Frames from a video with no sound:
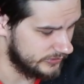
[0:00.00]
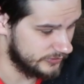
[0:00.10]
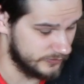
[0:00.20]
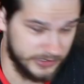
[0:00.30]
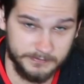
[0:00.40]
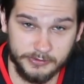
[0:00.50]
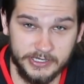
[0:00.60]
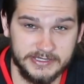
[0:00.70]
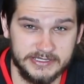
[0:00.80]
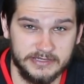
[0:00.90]
great
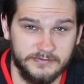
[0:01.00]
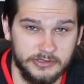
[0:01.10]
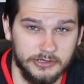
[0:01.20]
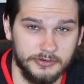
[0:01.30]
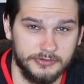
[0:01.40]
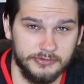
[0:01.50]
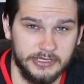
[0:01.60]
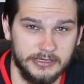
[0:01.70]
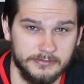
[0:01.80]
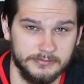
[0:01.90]
prices if you go through
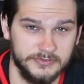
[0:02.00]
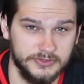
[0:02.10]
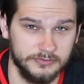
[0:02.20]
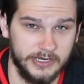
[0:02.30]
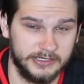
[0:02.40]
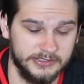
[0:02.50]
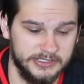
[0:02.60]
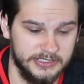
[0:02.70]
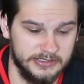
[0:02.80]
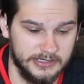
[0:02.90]
him
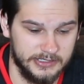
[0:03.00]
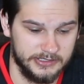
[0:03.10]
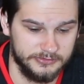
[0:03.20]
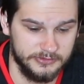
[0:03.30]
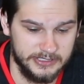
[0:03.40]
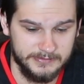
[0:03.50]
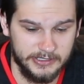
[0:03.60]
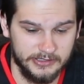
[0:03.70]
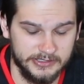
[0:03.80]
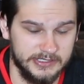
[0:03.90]
directly uh, through
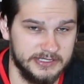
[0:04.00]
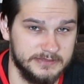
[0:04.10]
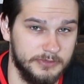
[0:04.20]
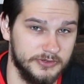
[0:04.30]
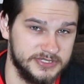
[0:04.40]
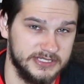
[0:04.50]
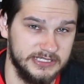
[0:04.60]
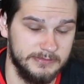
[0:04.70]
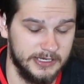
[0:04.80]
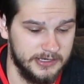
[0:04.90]
email as opposed to
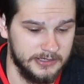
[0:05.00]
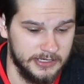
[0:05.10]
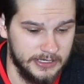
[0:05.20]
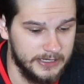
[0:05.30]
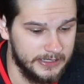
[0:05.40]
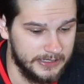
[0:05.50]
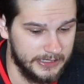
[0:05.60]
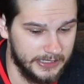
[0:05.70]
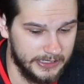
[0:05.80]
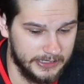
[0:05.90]
eBay.
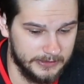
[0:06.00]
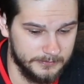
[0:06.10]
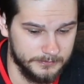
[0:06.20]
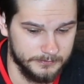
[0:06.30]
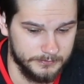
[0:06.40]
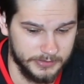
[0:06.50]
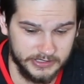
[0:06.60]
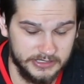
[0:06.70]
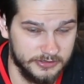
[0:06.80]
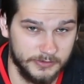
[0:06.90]
Um,
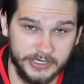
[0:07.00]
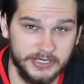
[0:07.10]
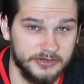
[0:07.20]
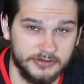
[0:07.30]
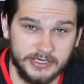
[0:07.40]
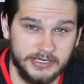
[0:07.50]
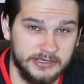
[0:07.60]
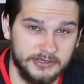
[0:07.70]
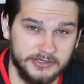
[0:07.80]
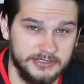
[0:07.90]
but either way, you're
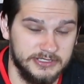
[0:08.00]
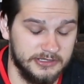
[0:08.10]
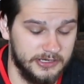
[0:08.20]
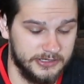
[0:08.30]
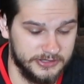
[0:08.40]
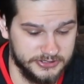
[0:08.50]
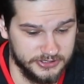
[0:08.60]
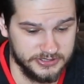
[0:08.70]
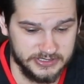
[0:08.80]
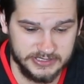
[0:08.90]
getting a good deal on the
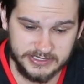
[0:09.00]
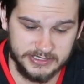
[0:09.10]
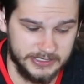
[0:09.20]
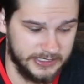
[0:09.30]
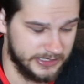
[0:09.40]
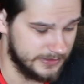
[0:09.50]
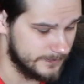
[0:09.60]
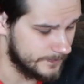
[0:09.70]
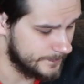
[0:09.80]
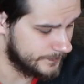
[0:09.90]
jerseys.
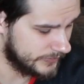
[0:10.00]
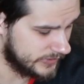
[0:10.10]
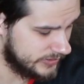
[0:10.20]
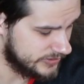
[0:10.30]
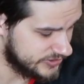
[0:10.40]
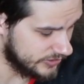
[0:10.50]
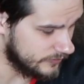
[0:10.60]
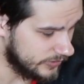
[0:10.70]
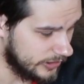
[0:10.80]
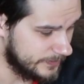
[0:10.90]
Um,
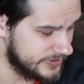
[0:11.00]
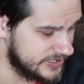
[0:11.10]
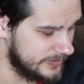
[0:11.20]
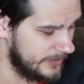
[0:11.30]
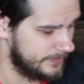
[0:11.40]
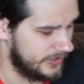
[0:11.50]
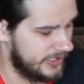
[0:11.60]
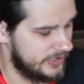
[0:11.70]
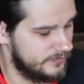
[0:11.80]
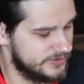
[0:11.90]
so we'll open some up
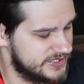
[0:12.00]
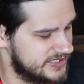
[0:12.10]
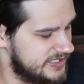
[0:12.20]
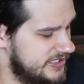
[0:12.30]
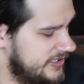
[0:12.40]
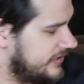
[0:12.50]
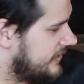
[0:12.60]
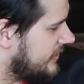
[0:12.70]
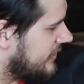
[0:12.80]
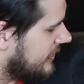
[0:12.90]
and we'll see
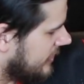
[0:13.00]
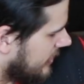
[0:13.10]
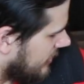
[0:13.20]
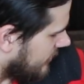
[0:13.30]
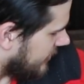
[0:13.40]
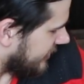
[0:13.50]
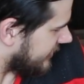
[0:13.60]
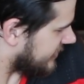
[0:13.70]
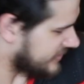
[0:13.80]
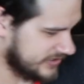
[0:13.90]

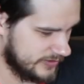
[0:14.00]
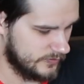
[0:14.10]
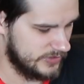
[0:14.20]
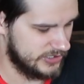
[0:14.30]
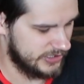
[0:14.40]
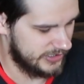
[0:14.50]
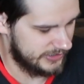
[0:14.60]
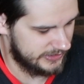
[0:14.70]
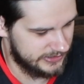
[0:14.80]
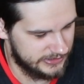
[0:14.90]
what we
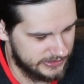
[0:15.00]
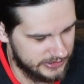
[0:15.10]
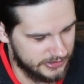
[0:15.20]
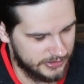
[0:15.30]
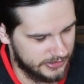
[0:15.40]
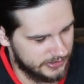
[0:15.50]
got in here.